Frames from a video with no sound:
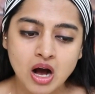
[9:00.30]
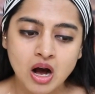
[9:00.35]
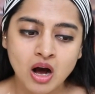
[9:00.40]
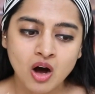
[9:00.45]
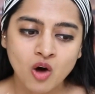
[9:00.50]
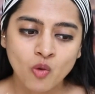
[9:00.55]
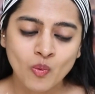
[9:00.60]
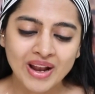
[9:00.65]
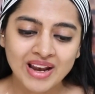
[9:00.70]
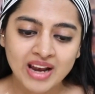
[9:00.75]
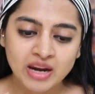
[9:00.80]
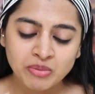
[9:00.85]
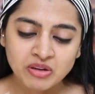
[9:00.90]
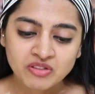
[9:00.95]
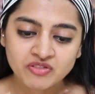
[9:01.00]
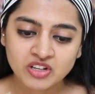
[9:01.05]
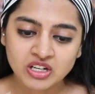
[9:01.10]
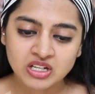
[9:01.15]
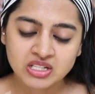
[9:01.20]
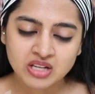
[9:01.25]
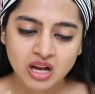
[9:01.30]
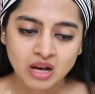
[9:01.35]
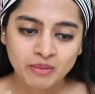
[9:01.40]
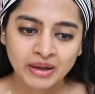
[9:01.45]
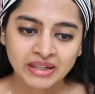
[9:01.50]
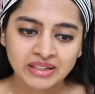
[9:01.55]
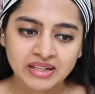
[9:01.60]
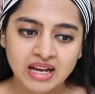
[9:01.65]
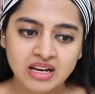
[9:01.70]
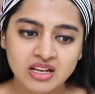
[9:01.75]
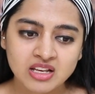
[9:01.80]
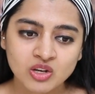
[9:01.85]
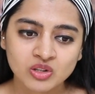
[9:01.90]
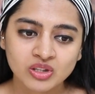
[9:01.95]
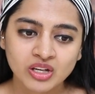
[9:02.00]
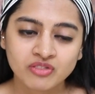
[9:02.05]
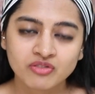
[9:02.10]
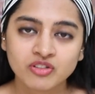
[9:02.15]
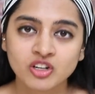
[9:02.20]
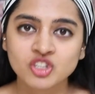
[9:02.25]
Well, let me first start by telling you
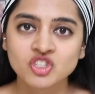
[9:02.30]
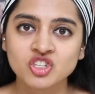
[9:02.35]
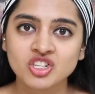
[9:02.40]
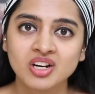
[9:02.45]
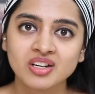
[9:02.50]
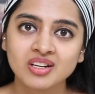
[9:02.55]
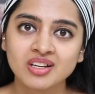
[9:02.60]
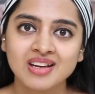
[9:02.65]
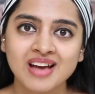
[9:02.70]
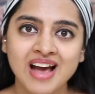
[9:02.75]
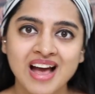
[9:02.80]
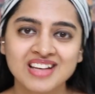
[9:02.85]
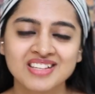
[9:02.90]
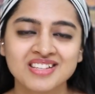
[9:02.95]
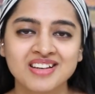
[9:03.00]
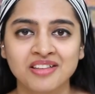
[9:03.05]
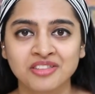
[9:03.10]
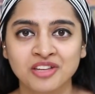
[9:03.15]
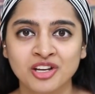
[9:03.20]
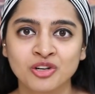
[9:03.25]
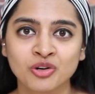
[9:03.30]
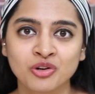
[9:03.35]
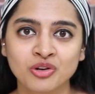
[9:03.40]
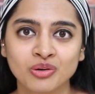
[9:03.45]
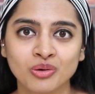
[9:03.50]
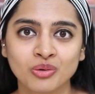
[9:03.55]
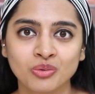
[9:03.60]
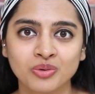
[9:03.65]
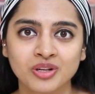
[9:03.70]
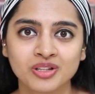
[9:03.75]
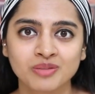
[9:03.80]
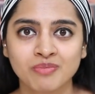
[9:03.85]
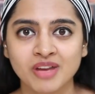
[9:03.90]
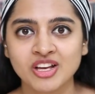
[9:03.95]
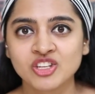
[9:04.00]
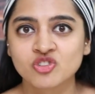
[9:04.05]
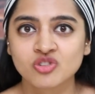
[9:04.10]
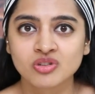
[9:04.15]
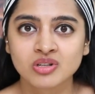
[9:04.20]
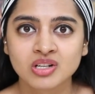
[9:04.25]
that virginity has nothing to do with
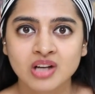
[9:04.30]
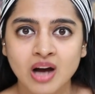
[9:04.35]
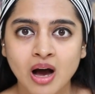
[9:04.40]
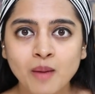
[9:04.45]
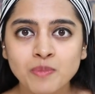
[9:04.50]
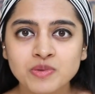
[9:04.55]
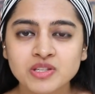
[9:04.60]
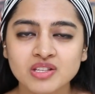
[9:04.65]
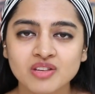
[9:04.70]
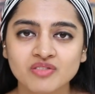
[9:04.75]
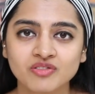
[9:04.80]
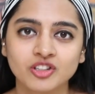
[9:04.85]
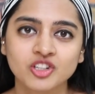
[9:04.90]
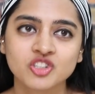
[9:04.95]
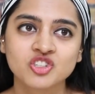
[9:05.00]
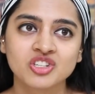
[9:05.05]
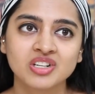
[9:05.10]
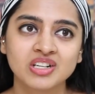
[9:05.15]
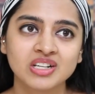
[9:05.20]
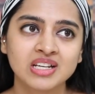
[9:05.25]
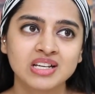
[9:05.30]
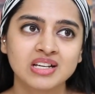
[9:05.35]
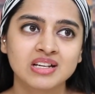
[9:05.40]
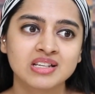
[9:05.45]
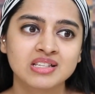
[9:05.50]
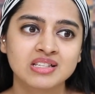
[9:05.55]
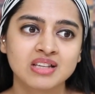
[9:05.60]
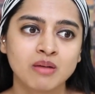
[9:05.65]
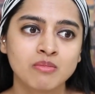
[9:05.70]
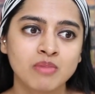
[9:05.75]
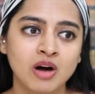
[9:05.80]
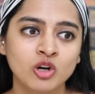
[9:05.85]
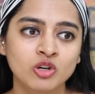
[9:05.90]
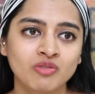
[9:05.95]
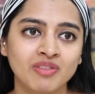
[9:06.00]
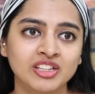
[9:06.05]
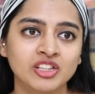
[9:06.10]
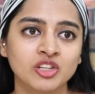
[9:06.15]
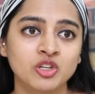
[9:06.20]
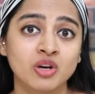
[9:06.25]
menstrual cups. Virginity is
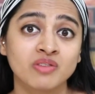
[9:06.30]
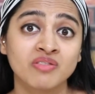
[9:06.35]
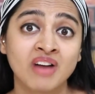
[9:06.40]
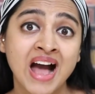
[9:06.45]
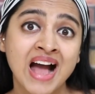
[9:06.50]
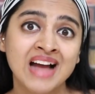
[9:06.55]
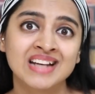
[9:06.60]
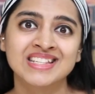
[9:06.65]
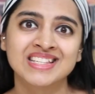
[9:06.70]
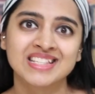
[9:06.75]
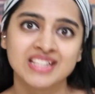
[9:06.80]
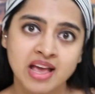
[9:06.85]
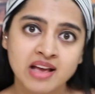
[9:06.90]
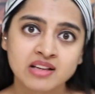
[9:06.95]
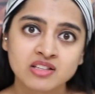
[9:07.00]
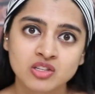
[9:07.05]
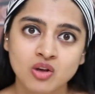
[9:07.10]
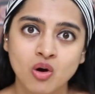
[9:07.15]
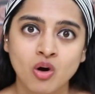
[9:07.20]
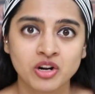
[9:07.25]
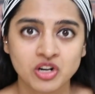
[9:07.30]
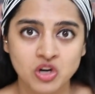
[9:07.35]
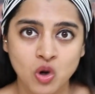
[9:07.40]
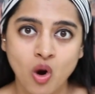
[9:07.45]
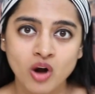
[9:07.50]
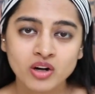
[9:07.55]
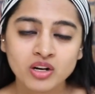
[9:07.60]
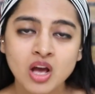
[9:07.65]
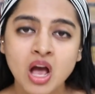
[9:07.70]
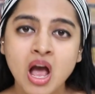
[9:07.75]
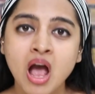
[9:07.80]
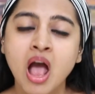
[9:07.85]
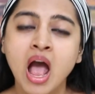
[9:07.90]
about whether you have had sex or not.